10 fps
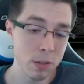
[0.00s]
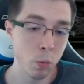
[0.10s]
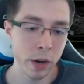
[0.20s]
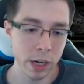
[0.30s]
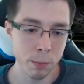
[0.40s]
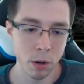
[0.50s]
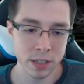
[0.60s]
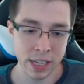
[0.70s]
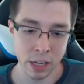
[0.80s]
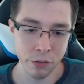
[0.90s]
you want your opponent
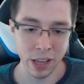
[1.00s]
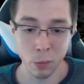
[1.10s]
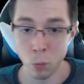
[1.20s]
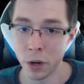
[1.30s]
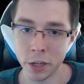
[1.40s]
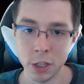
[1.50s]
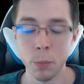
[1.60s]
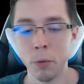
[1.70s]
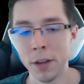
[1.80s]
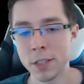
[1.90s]
to hit you for like 1 or 2
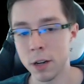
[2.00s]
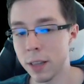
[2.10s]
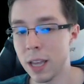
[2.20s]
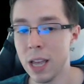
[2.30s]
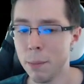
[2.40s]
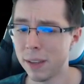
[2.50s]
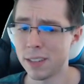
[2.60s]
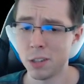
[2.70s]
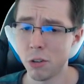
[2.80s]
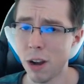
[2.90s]
points early, because a
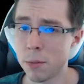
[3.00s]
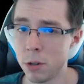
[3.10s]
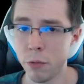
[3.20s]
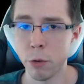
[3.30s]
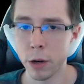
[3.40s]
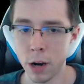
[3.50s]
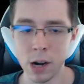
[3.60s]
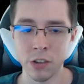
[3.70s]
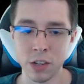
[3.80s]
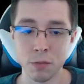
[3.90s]
2-drop 2/4 guard
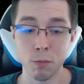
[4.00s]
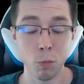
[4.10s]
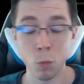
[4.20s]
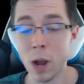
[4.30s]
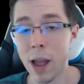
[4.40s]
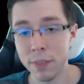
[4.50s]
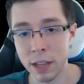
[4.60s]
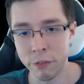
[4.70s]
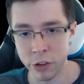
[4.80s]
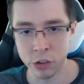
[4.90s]
is just wildly
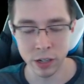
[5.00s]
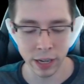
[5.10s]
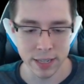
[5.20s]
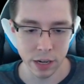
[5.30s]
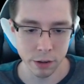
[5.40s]
efficient against other